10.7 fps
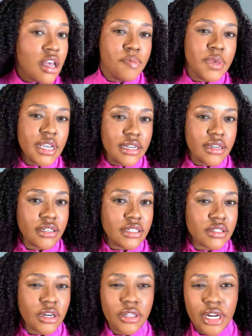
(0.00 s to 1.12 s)
because
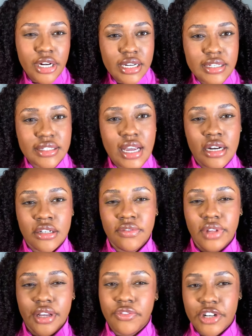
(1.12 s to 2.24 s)
curly hair does kind of
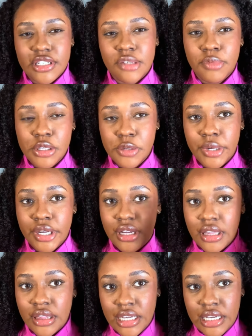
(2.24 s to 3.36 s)
like frizz up a little bit,
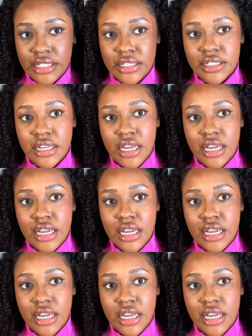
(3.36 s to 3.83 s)
and this